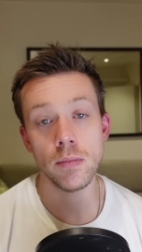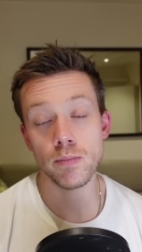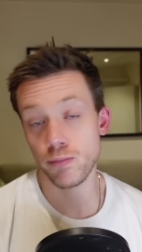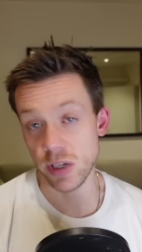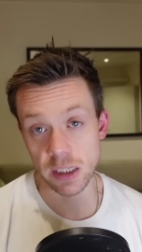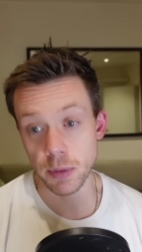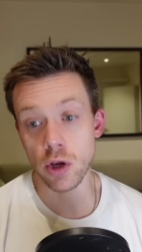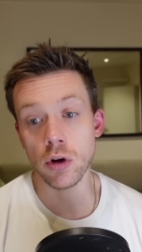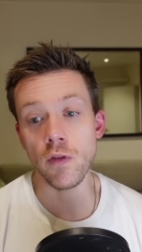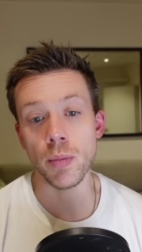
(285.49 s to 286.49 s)
Principally
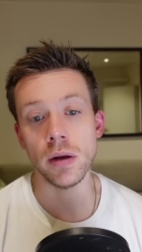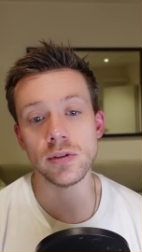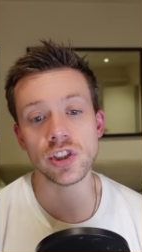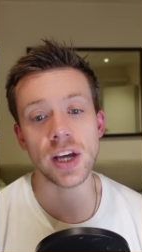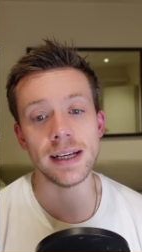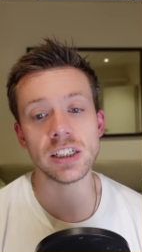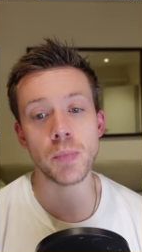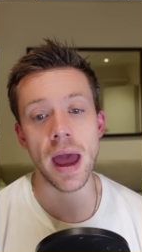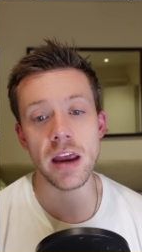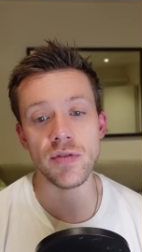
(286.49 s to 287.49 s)
your government, to change its
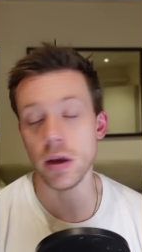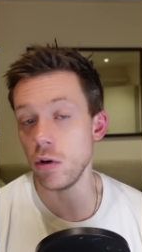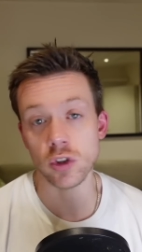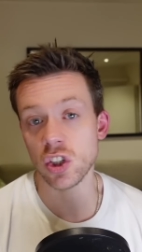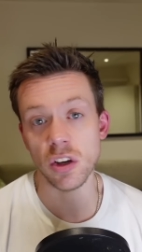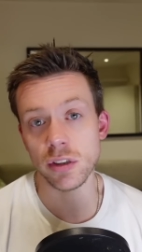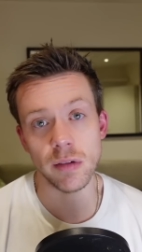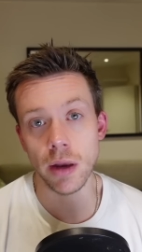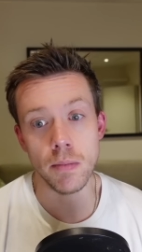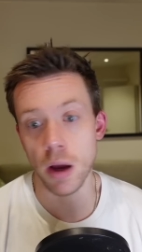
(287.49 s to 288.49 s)
behaviour, not
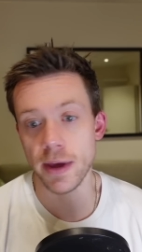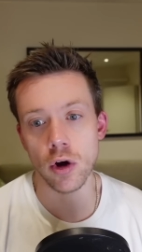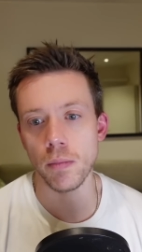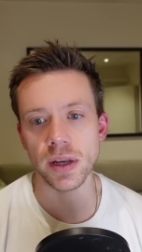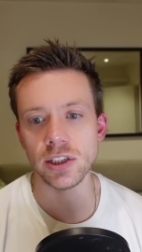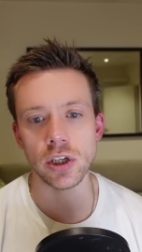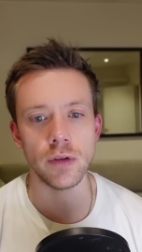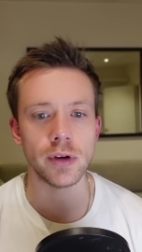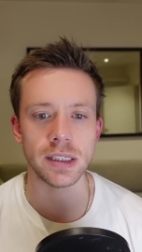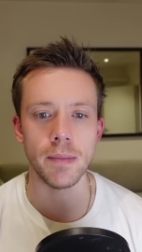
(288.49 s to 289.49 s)
exclusively, might be companies too,
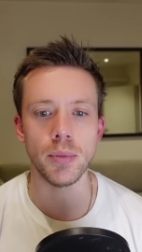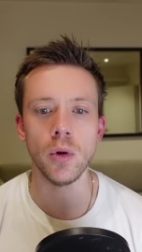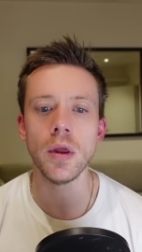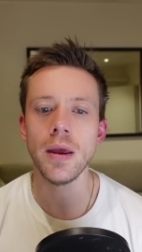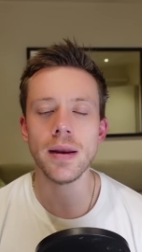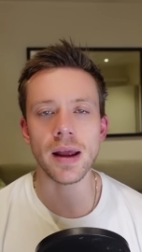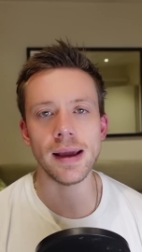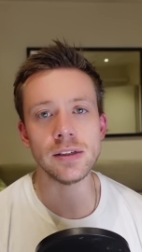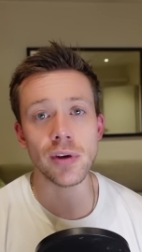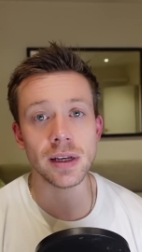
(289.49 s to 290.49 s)
for example. Now,
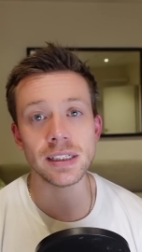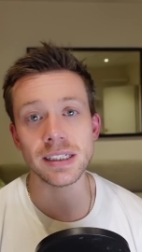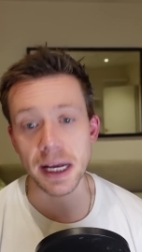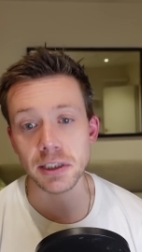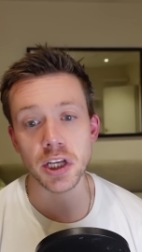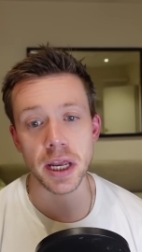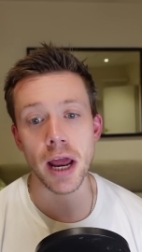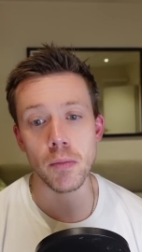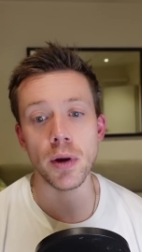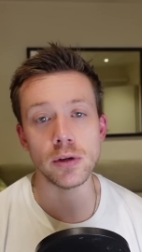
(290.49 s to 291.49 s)
Israel is essentially an
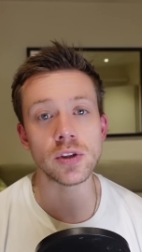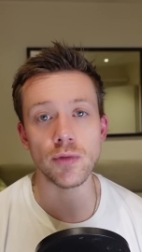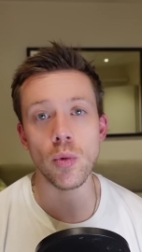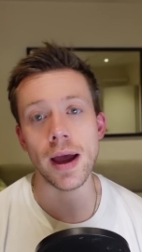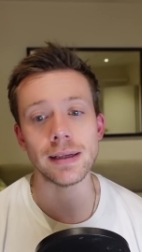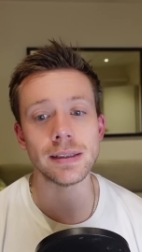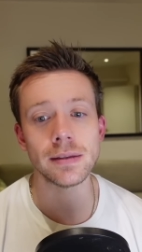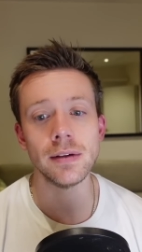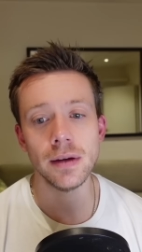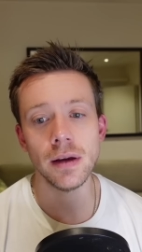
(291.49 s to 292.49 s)
outpost of the West,
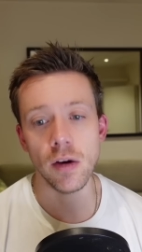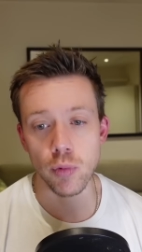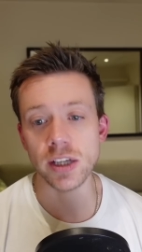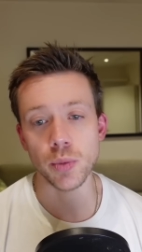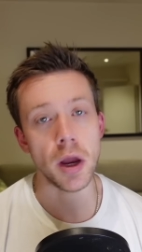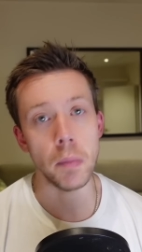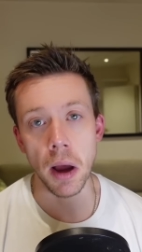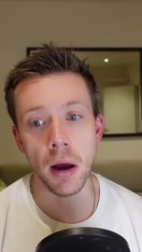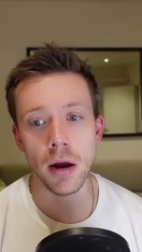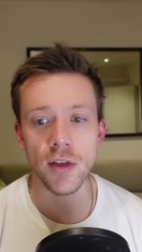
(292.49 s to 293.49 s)
of which we are
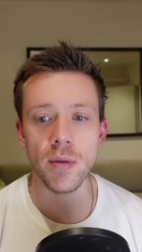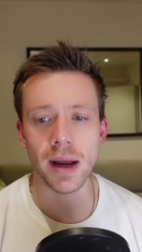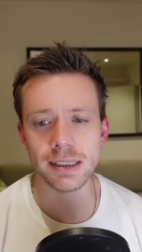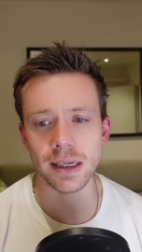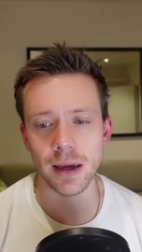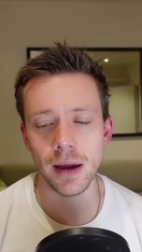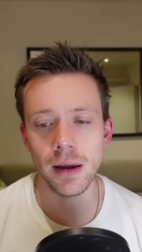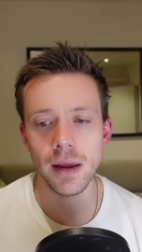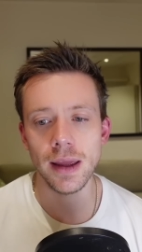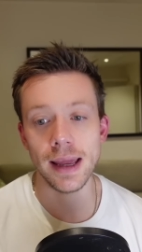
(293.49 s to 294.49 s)
part, and the massacre
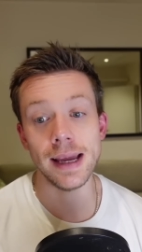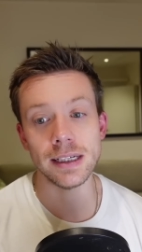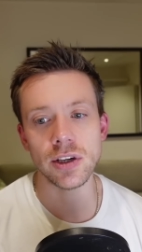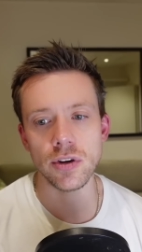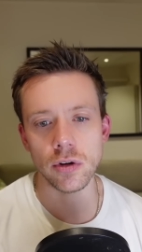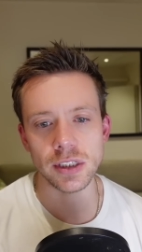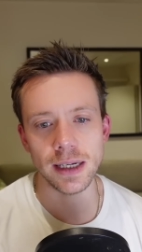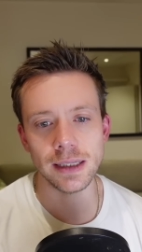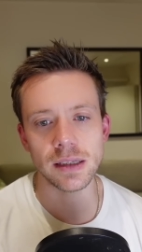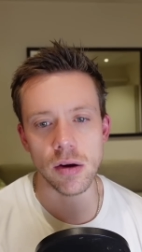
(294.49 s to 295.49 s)
it is
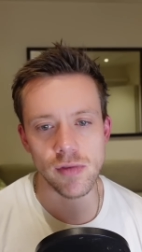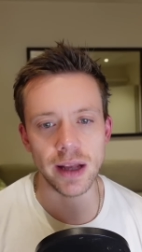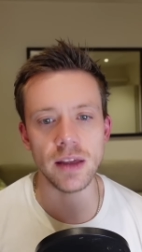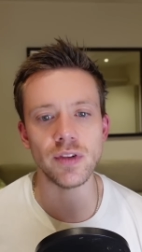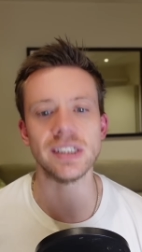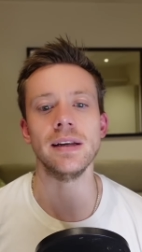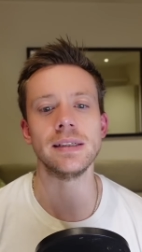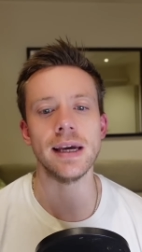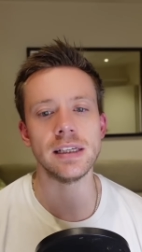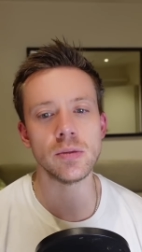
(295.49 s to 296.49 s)
conducting is directly
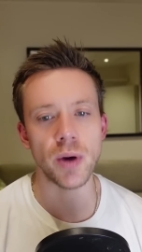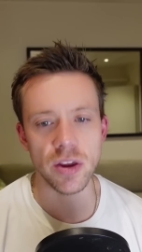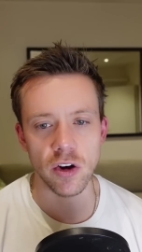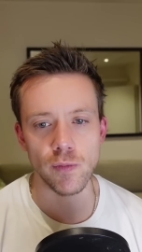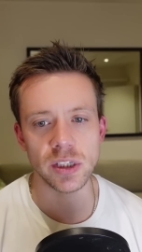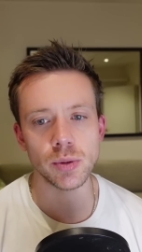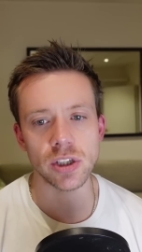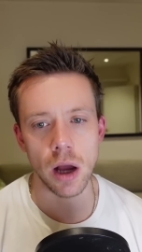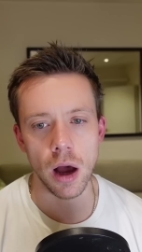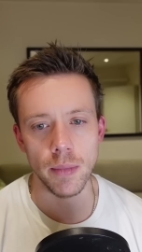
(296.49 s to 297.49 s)
facilitated by the governments which
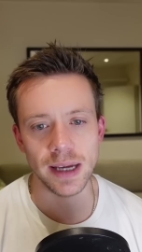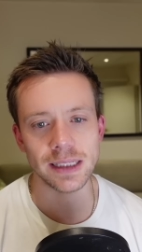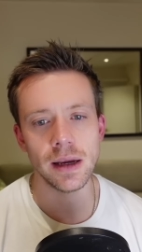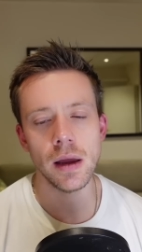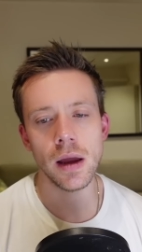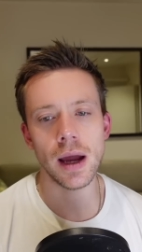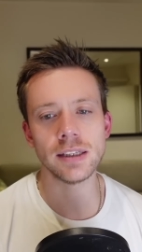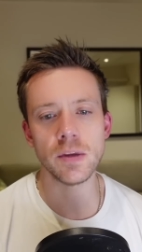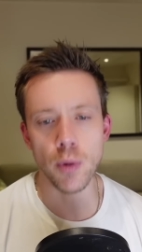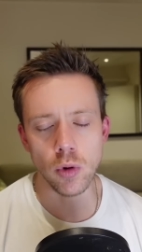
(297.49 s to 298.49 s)
arm it and
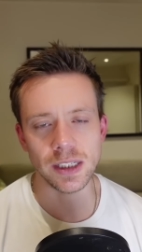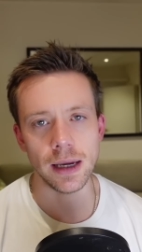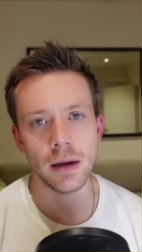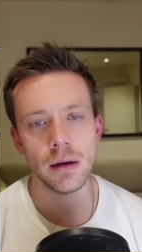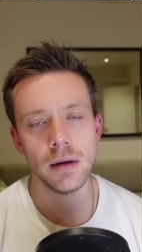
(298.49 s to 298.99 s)
support it.